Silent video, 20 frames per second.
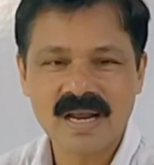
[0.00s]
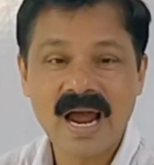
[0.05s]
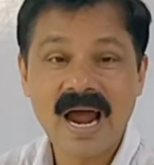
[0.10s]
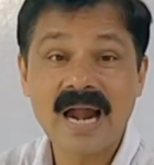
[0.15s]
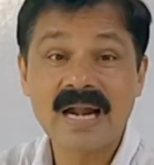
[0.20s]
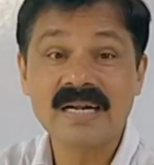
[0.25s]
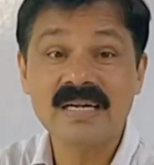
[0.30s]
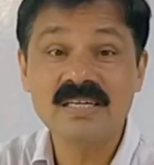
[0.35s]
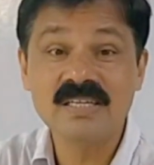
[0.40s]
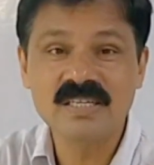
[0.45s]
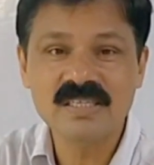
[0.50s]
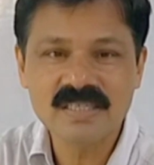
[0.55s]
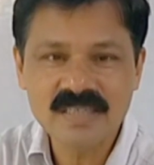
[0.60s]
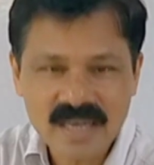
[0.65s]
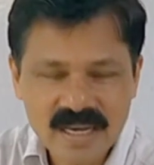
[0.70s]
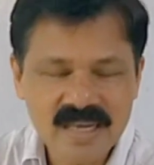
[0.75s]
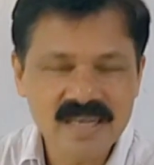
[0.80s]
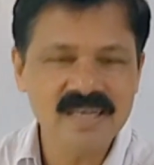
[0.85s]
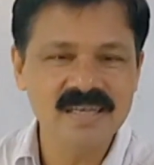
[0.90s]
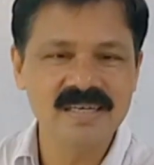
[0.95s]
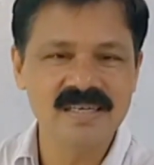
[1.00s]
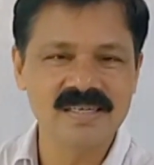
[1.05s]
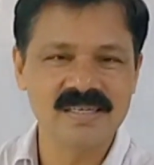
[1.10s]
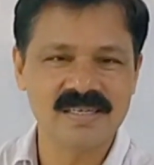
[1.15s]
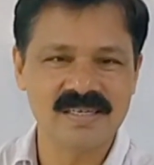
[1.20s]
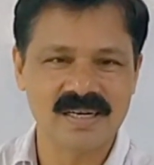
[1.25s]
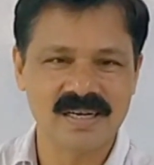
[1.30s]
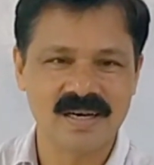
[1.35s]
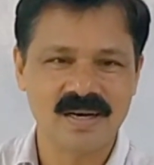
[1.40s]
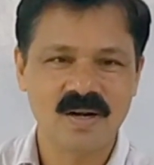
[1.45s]

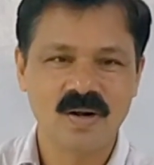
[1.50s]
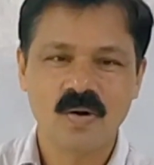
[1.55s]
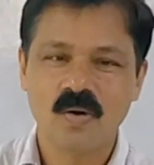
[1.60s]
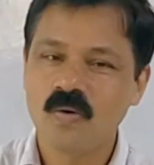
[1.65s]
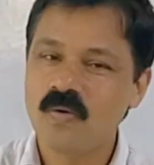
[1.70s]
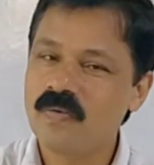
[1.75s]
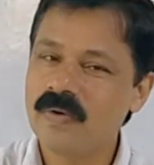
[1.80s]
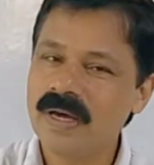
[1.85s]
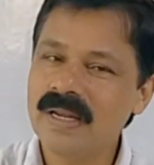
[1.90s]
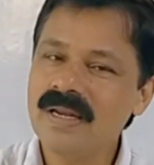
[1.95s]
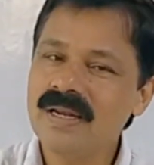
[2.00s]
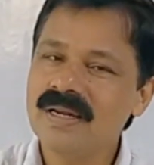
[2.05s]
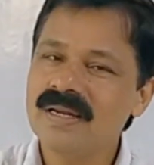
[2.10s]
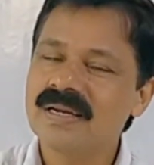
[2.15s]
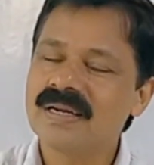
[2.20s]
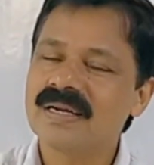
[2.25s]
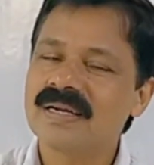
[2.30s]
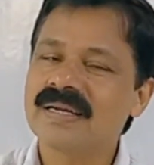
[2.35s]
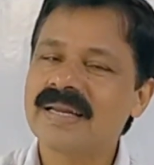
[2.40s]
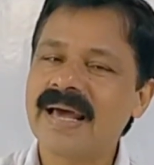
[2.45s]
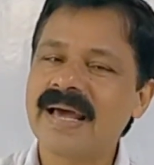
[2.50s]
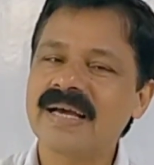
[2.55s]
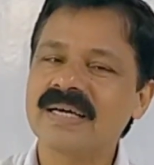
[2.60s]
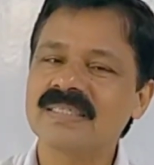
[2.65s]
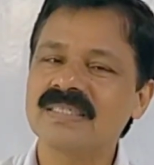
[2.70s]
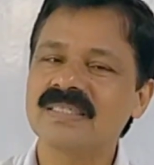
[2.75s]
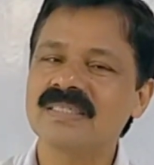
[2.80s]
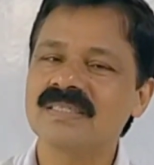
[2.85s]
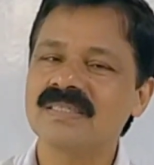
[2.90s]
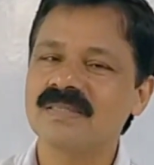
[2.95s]
unchanged when
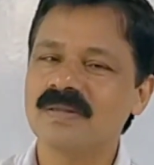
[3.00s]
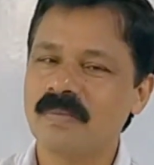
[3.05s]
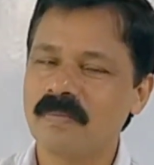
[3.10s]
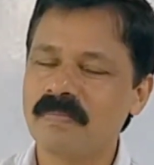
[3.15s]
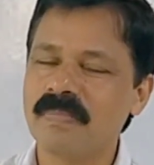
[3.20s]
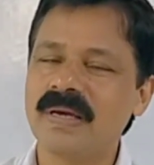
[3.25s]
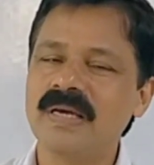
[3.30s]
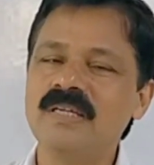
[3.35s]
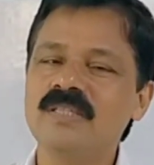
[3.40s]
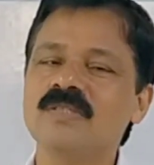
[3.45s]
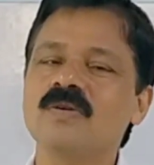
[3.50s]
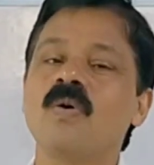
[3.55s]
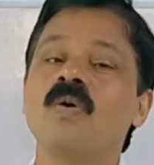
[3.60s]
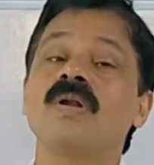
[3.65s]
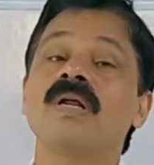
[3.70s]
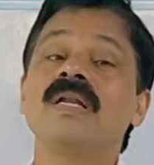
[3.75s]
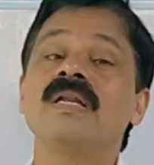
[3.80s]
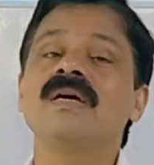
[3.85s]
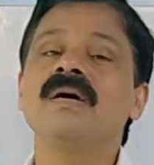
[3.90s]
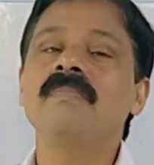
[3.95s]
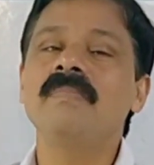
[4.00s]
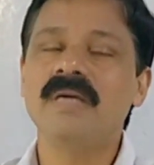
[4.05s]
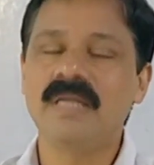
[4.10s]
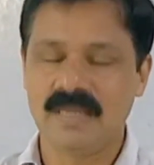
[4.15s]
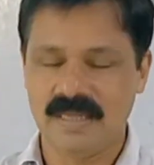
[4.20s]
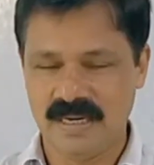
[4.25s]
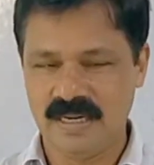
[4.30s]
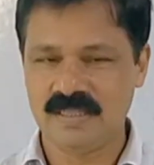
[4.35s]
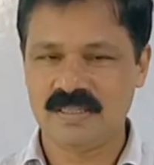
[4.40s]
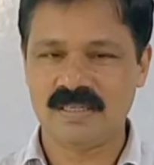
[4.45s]
tax base or income
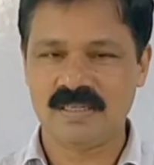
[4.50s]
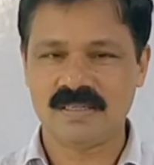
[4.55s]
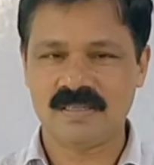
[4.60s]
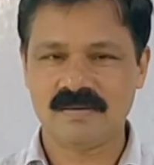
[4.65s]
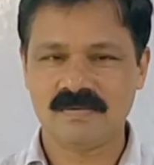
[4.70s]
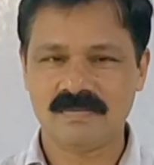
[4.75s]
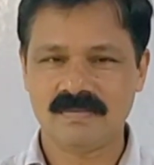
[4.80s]
increases.